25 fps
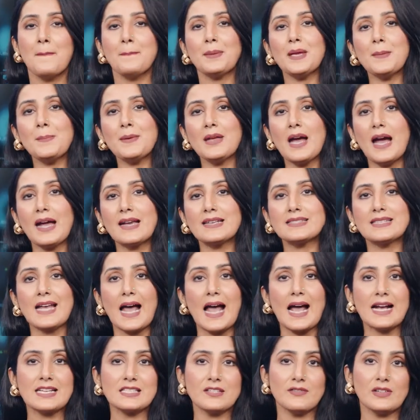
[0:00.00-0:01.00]
PPI is
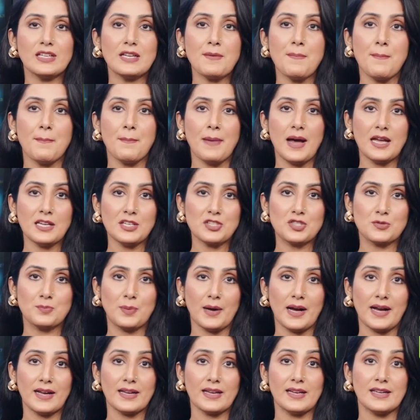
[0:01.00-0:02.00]
actively managed
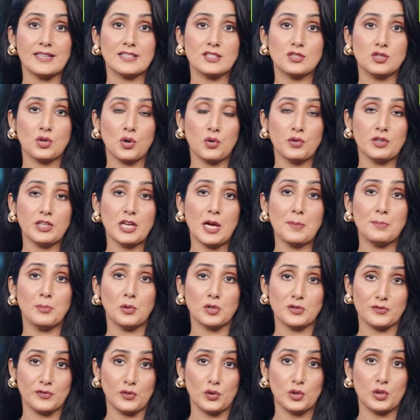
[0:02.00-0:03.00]
by Astoria
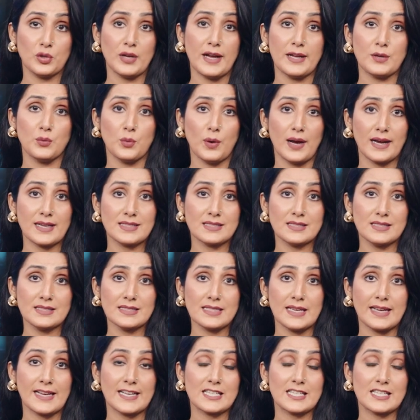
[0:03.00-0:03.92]
Portfolio Advisors,